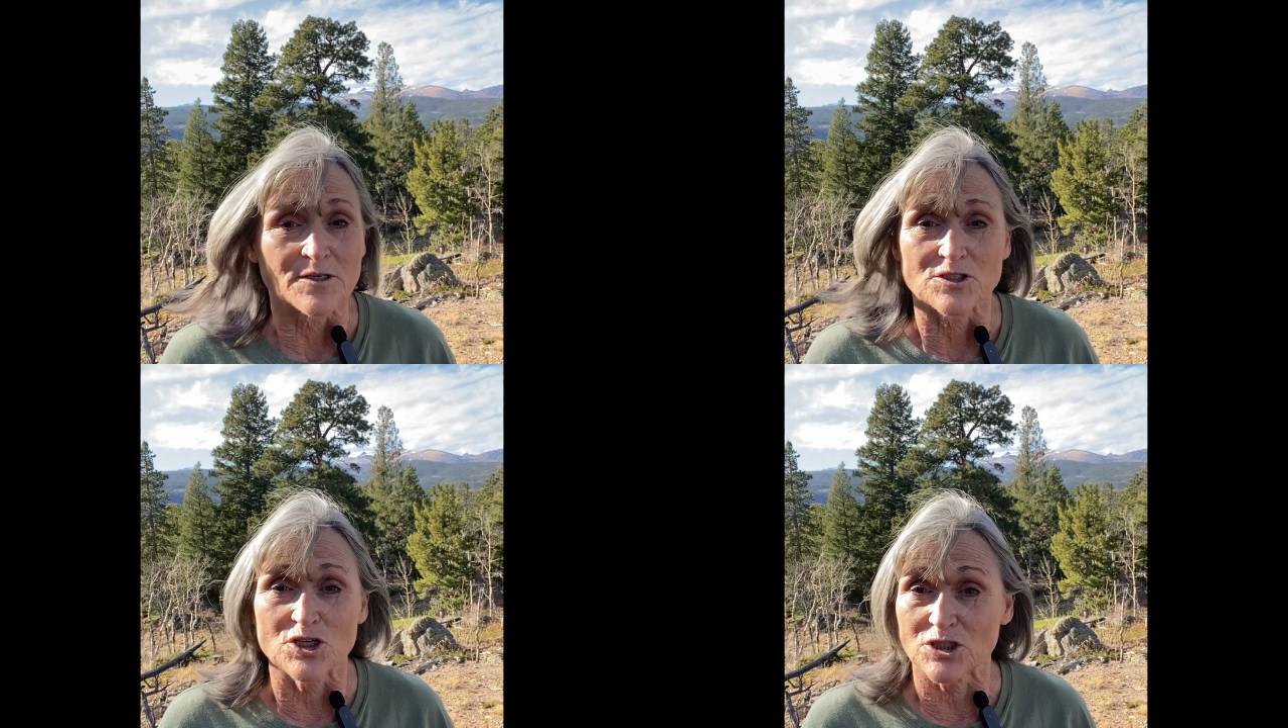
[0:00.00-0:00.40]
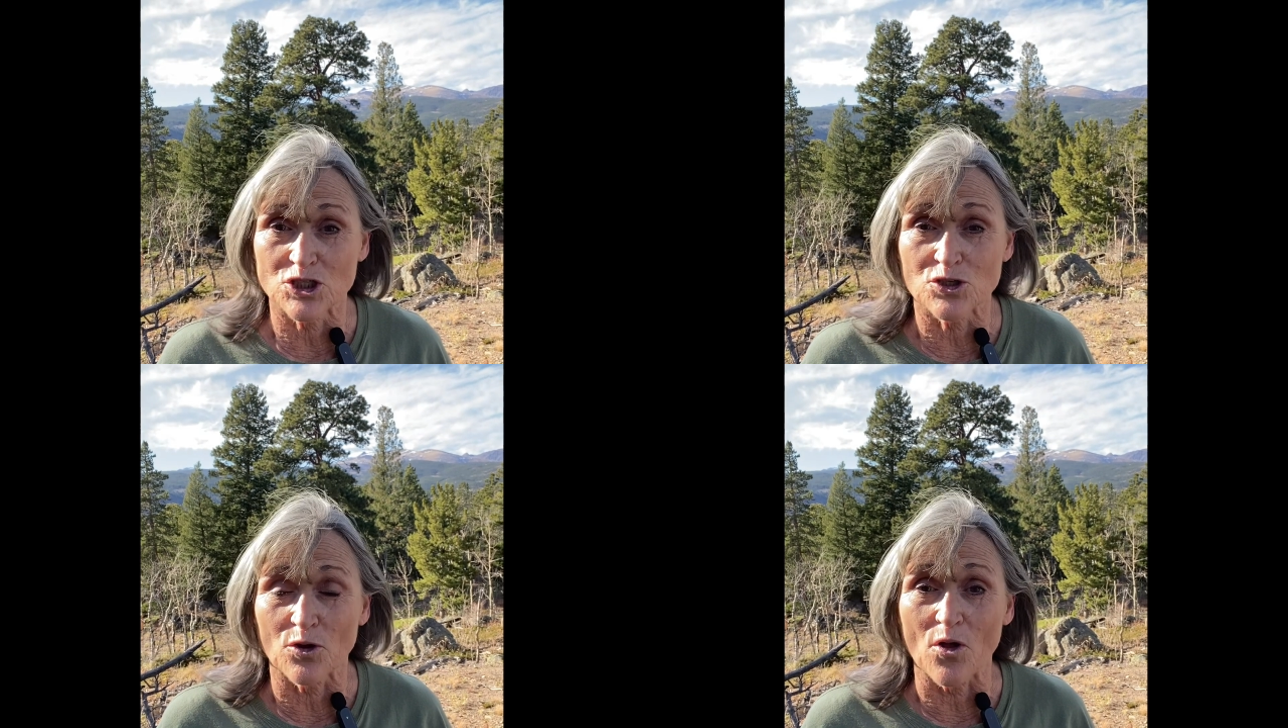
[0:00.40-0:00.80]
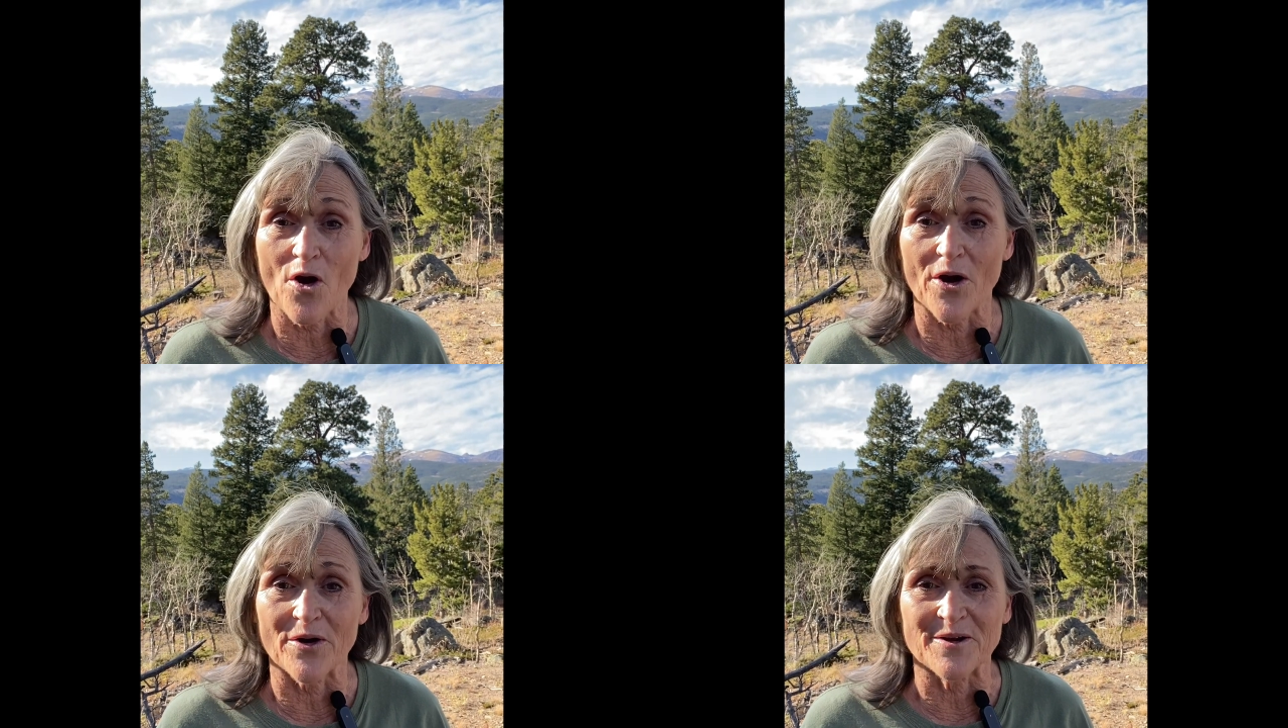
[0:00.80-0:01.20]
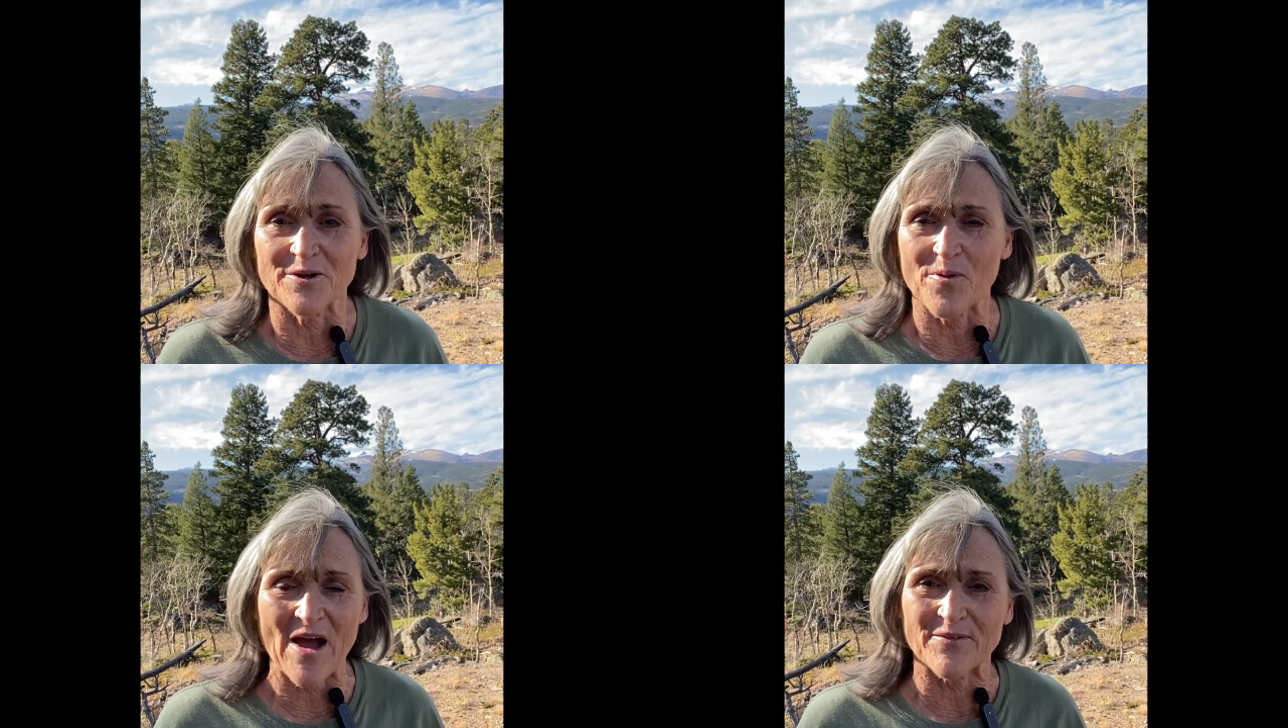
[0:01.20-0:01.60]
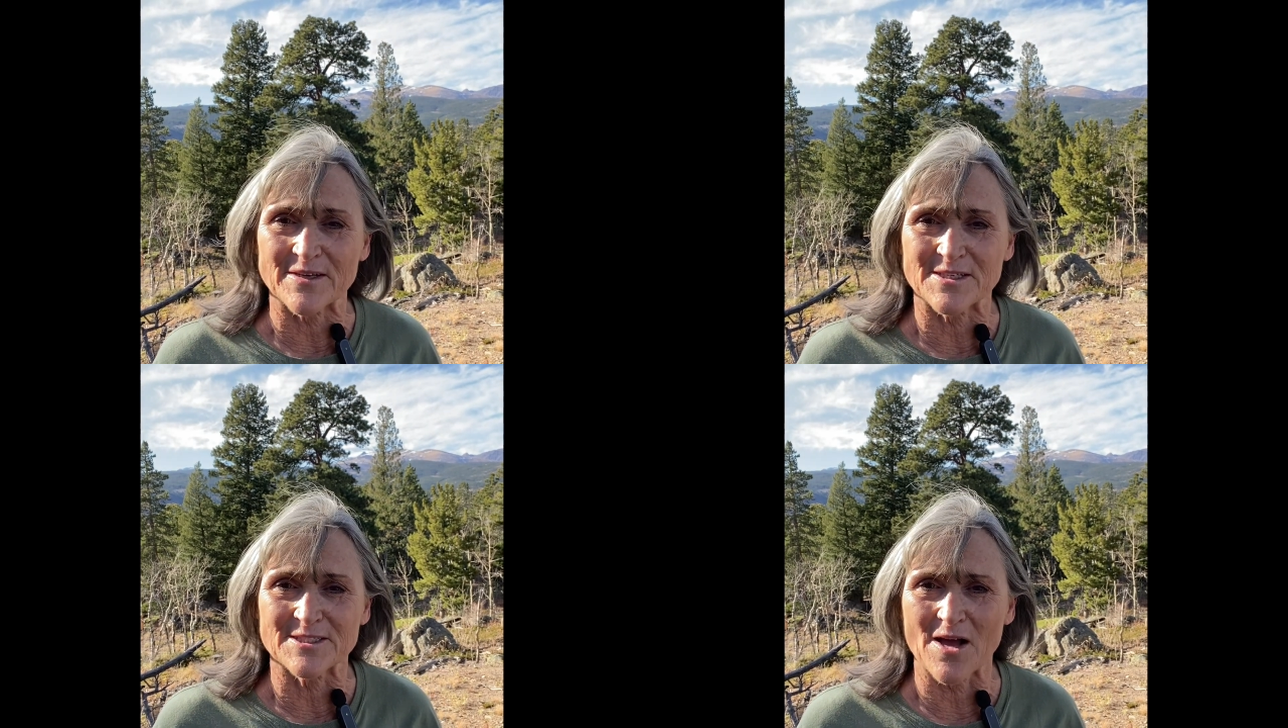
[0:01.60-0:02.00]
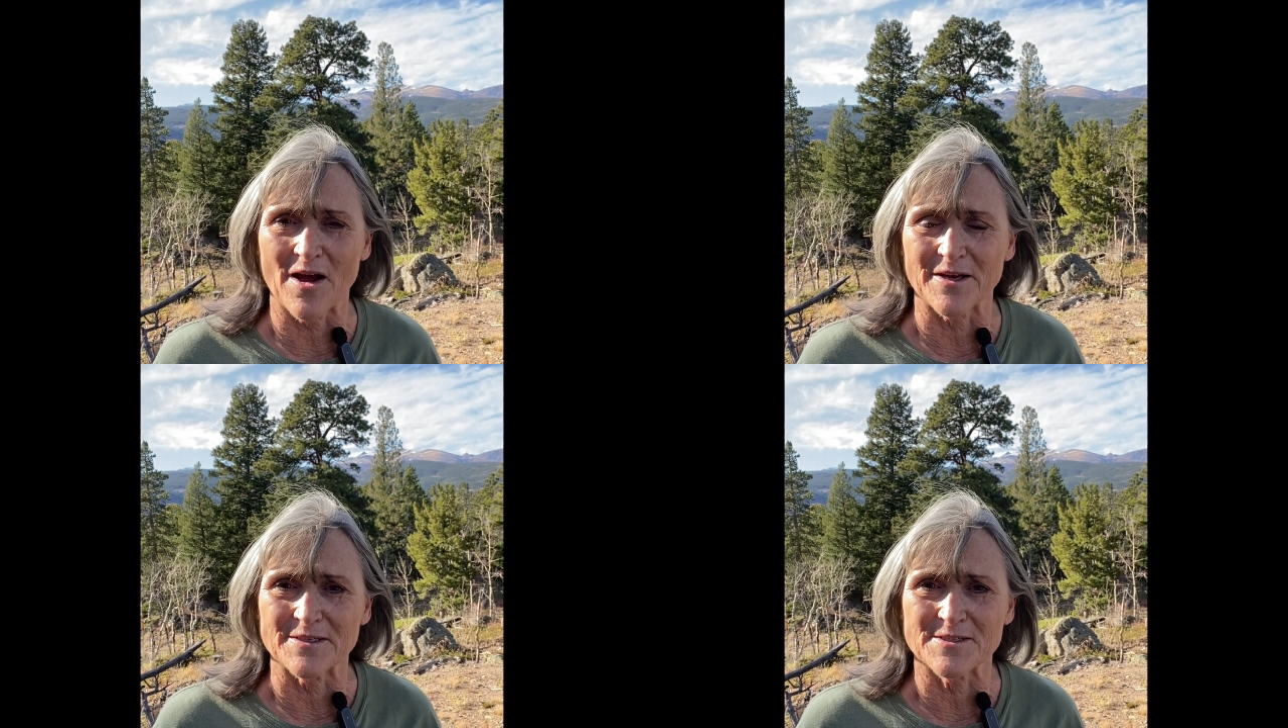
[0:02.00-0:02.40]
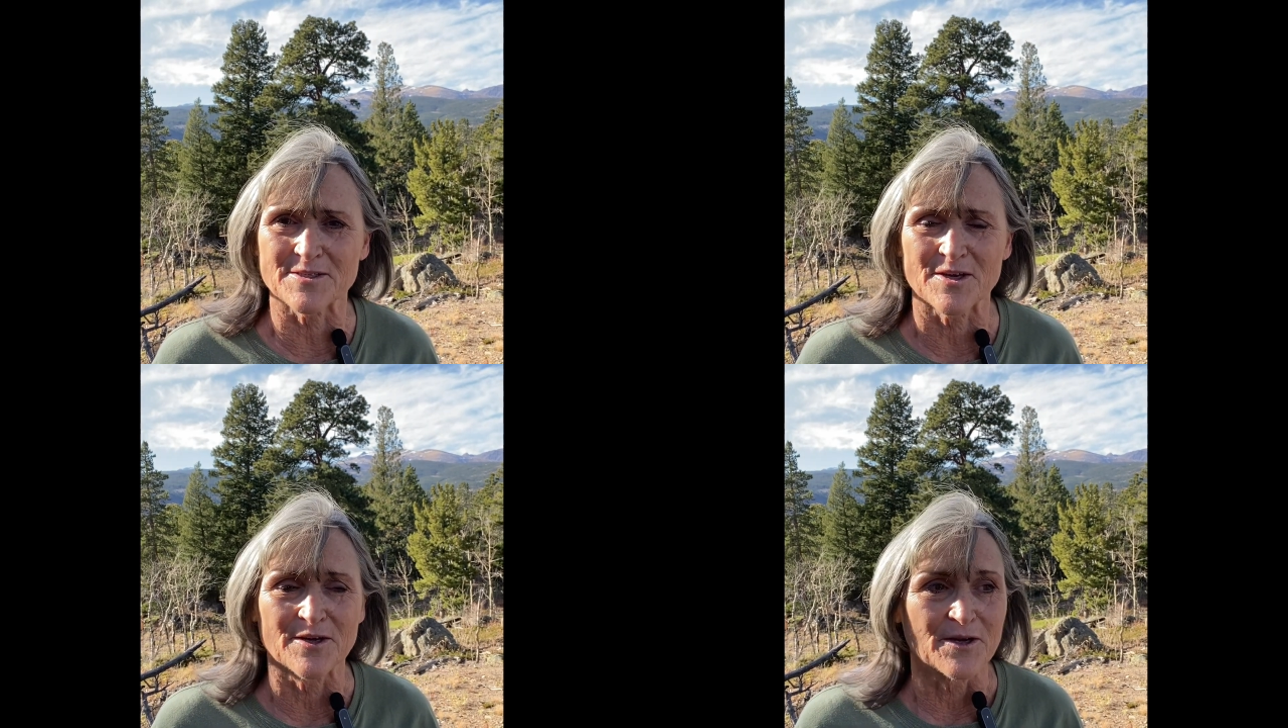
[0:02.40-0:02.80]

digital art and graphic designs,